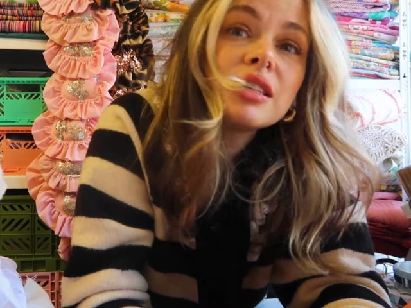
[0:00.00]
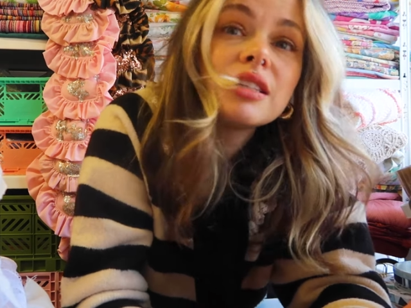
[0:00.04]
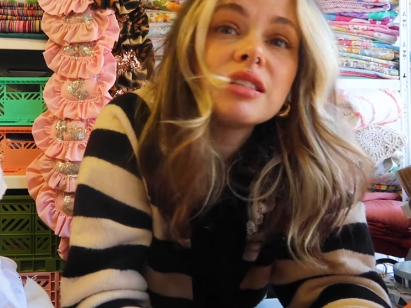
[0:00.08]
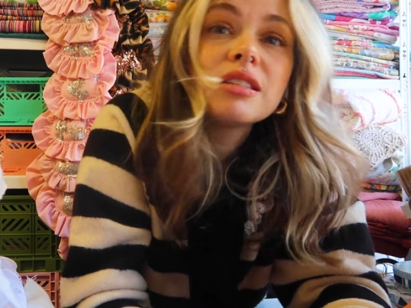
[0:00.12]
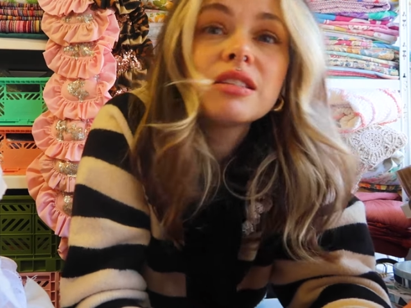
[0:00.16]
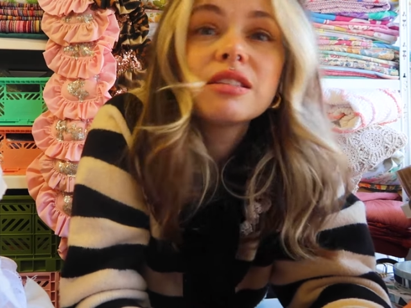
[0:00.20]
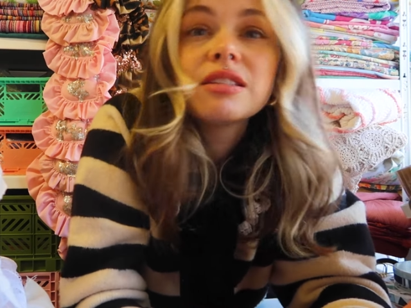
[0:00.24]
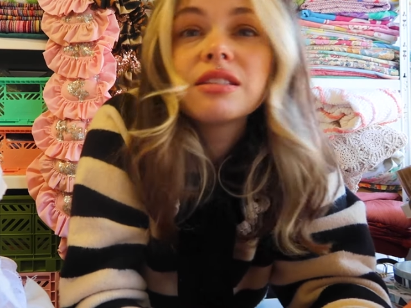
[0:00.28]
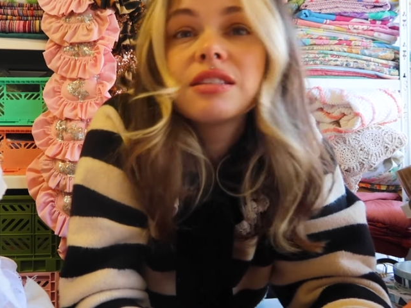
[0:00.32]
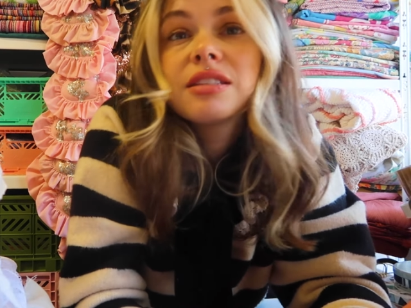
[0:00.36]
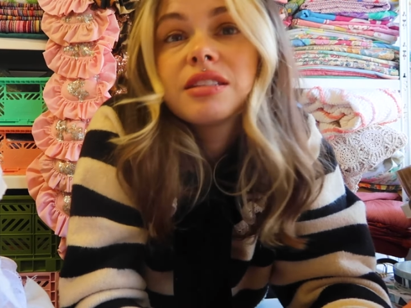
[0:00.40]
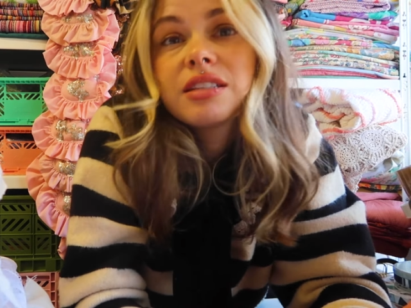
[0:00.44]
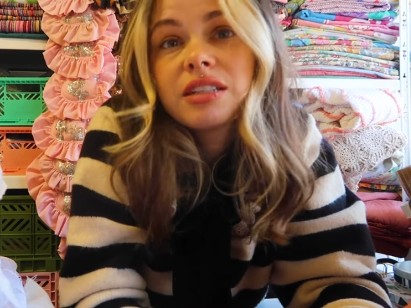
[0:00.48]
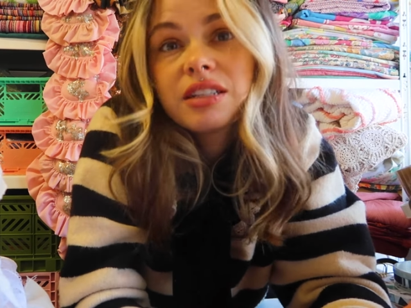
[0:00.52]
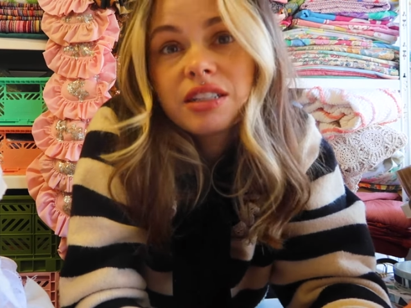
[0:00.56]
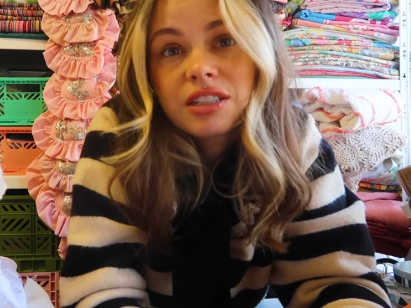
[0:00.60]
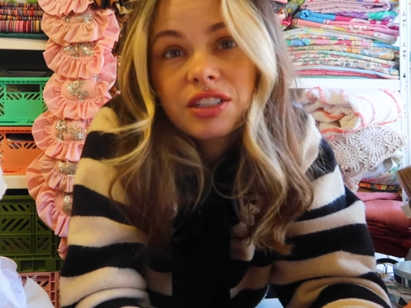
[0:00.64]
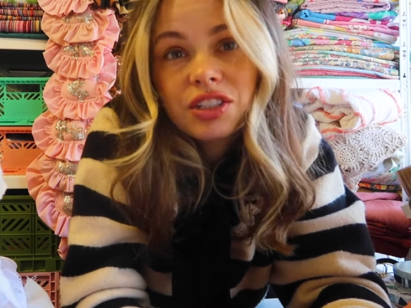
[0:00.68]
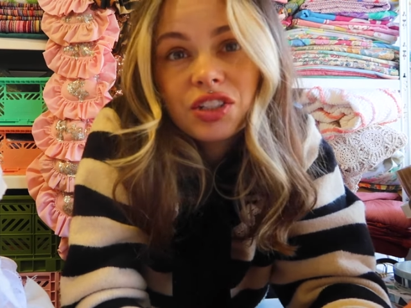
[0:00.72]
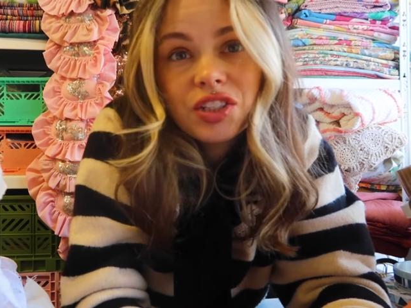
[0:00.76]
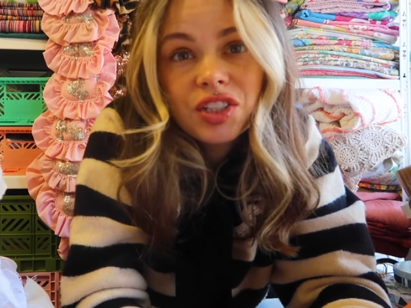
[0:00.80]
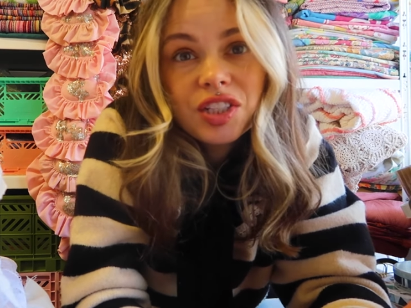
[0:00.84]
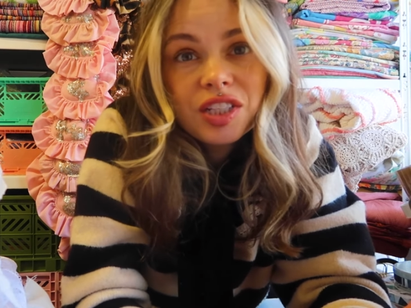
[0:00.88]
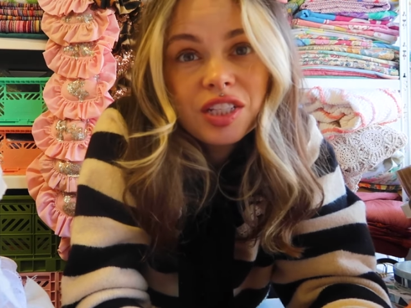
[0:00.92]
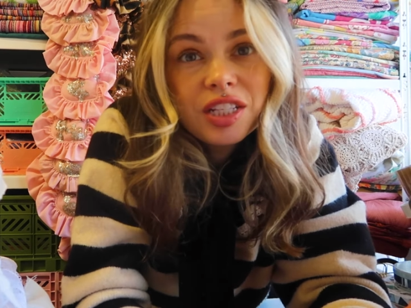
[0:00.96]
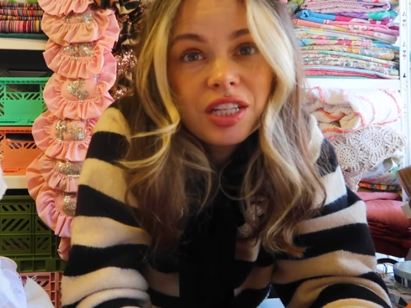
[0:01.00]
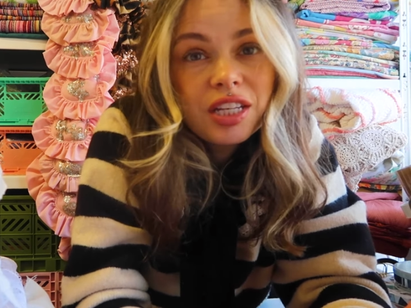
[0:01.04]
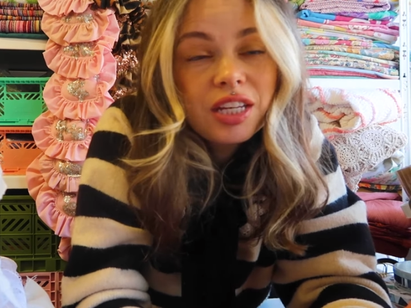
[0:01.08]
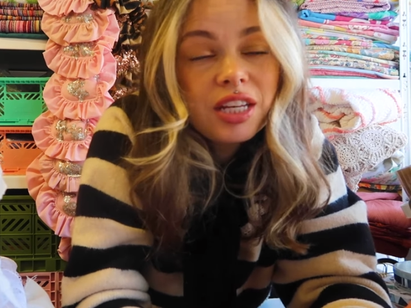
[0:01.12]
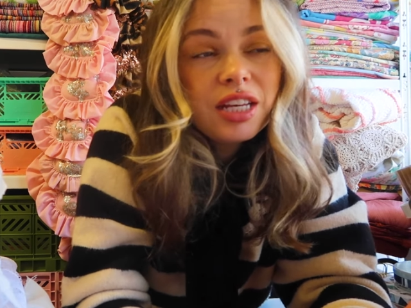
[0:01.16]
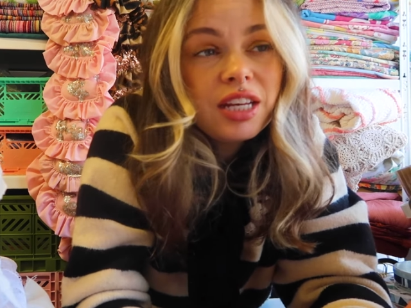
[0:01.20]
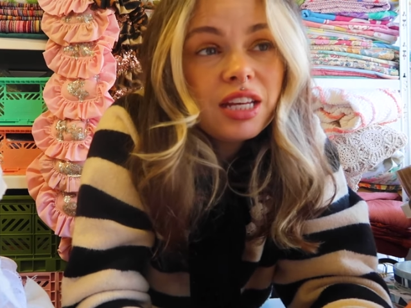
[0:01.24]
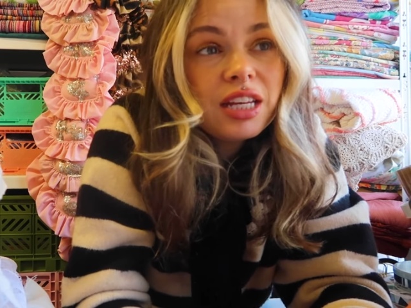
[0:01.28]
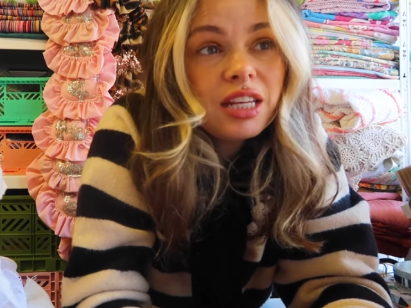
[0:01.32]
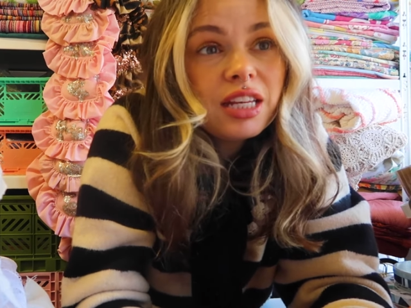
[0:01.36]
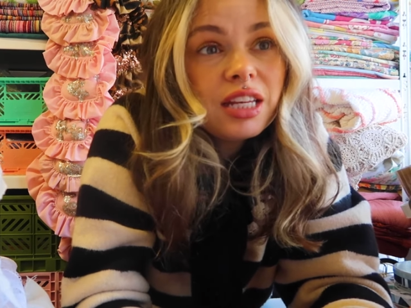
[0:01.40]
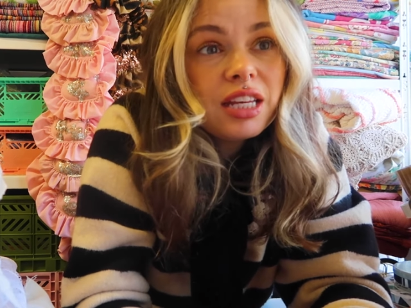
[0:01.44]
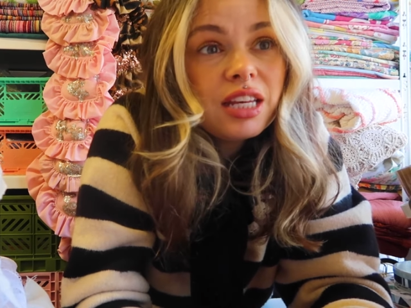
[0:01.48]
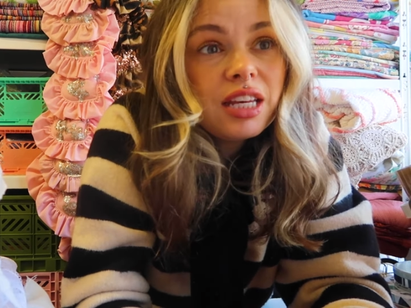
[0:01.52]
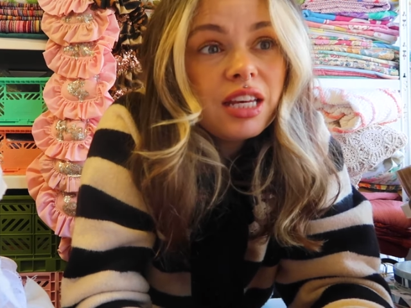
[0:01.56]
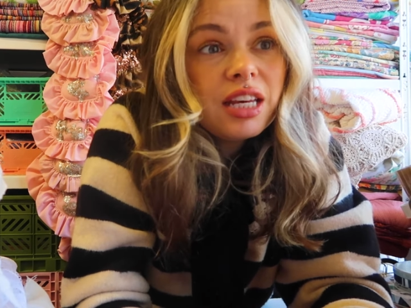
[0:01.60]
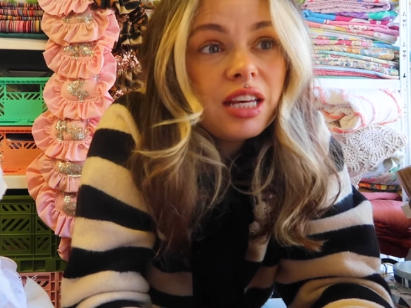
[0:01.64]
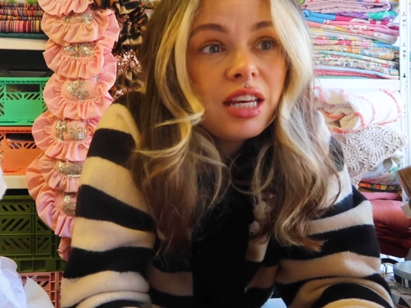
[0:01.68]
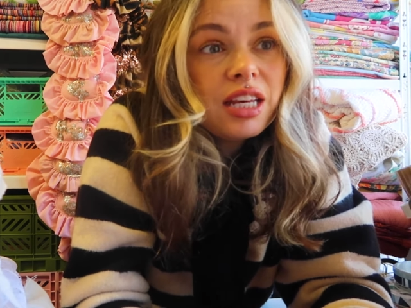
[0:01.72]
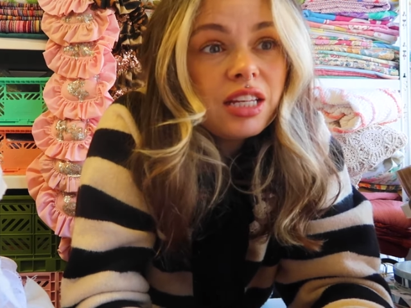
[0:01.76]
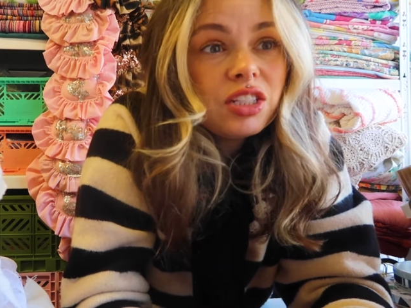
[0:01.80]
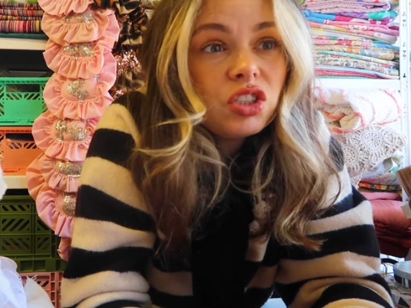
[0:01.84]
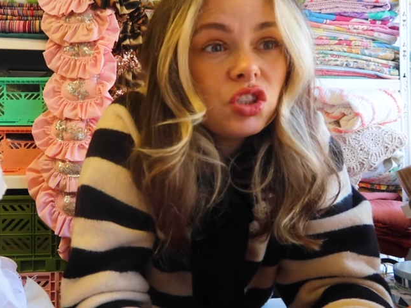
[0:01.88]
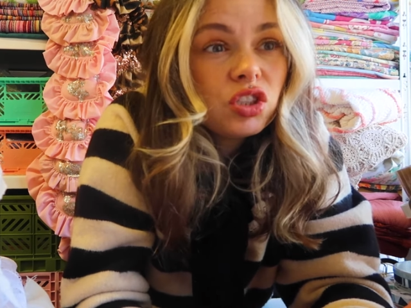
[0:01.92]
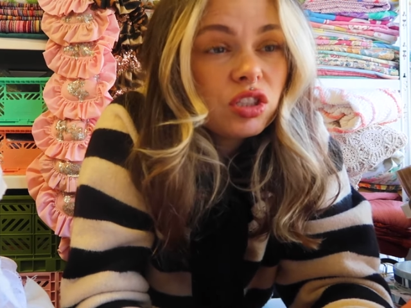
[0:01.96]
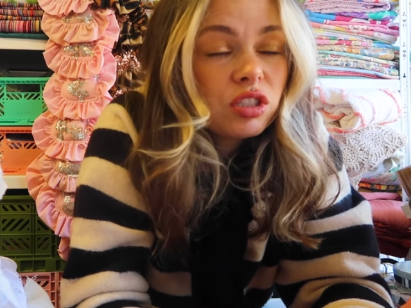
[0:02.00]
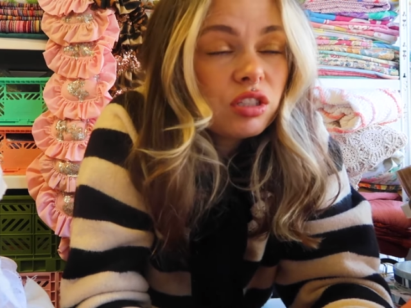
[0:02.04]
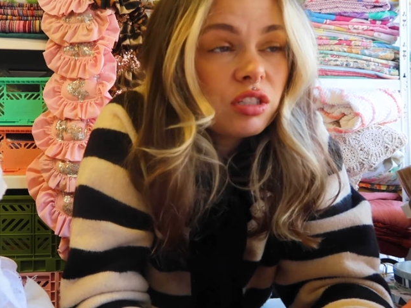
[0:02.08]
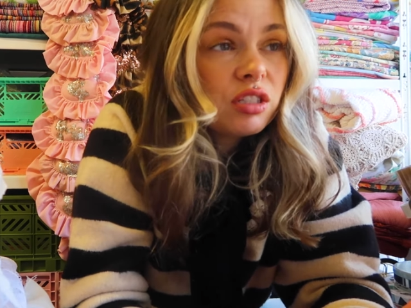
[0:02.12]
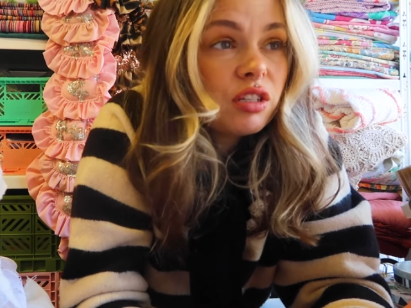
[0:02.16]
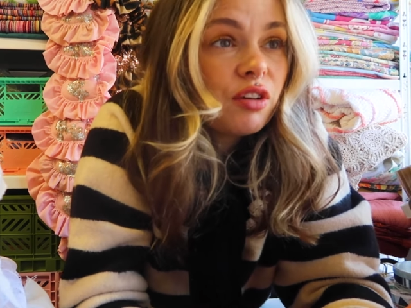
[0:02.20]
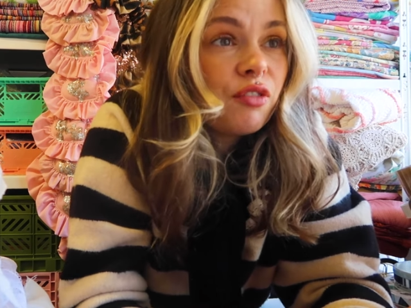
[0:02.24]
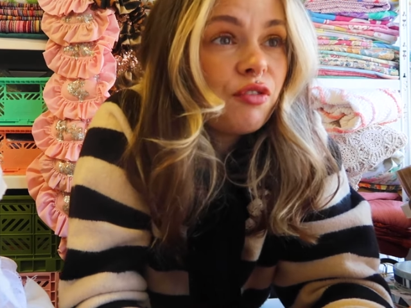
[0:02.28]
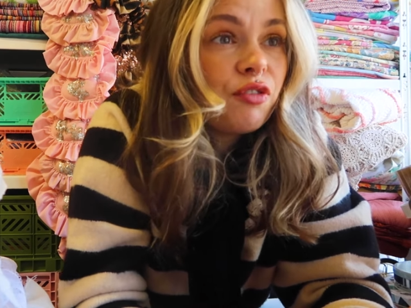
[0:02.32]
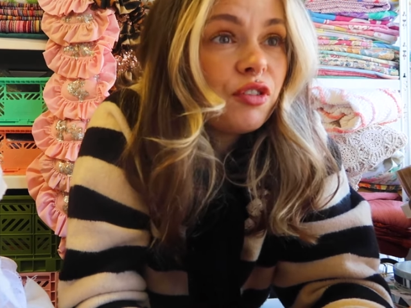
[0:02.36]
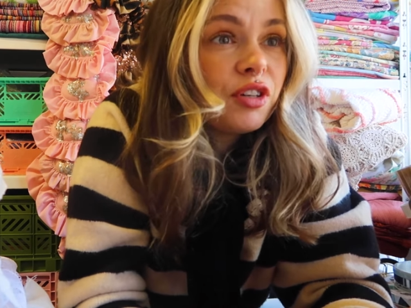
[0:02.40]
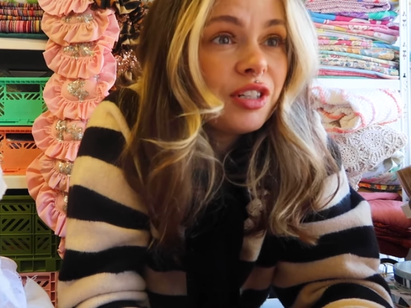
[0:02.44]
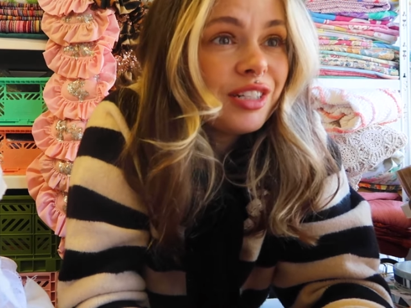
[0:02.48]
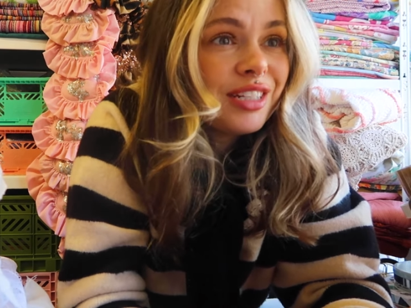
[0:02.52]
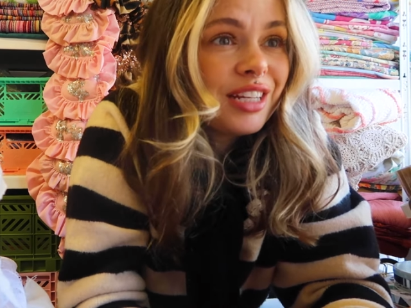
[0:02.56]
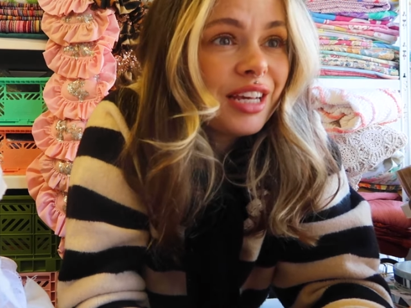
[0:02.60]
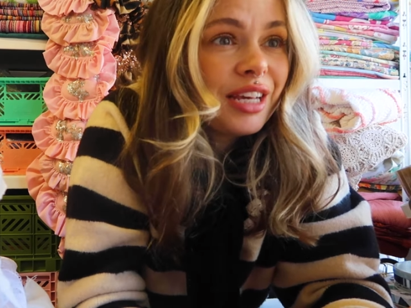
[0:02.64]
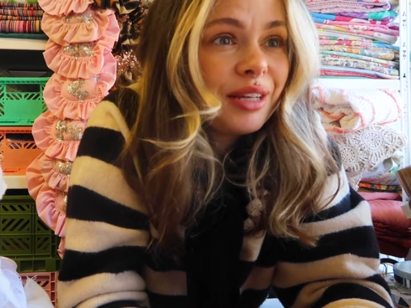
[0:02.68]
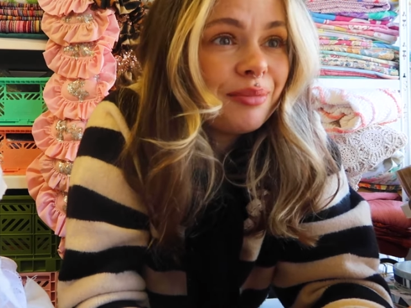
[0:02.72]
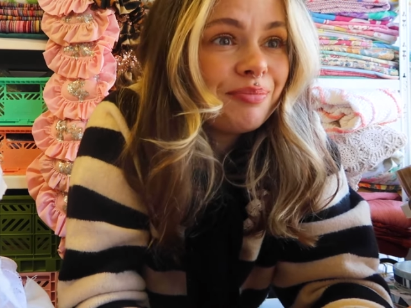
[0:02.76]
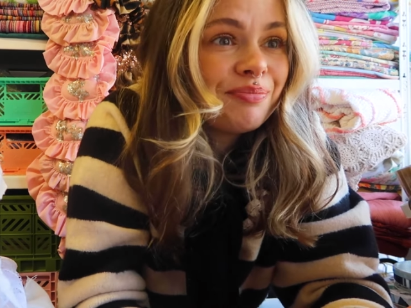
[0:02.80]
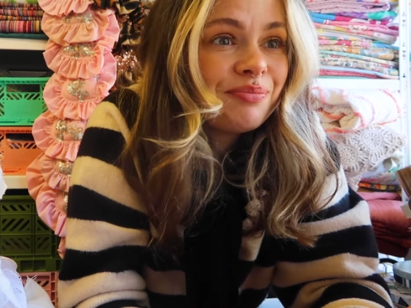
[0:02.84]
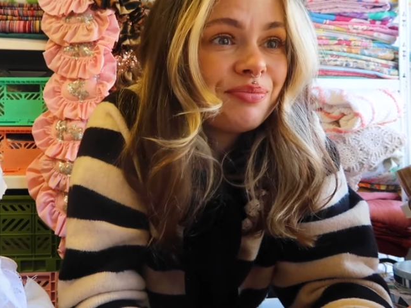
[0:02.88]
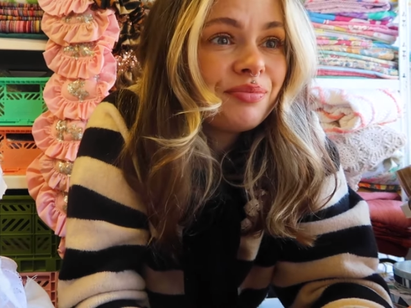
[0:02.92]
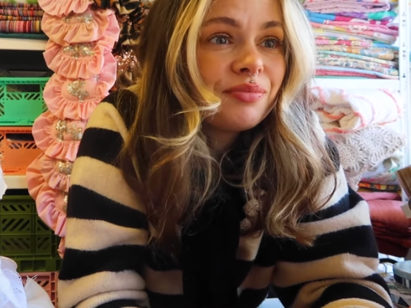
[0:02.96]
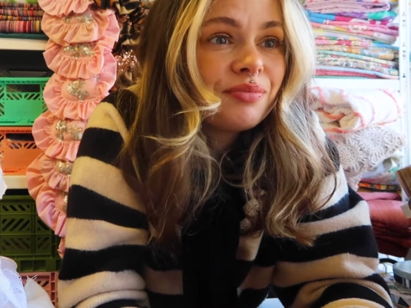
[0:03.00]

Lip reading: circle just for a day.